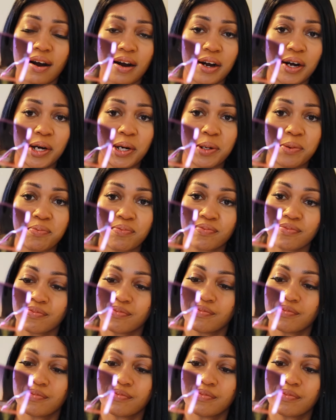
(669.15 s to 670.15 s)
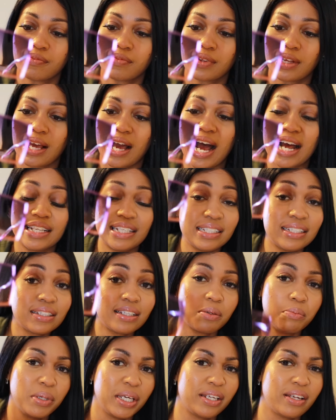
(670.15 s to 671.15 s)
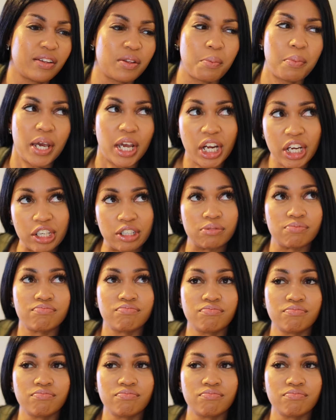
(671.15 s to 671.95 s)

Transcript: um I need to get me another pair.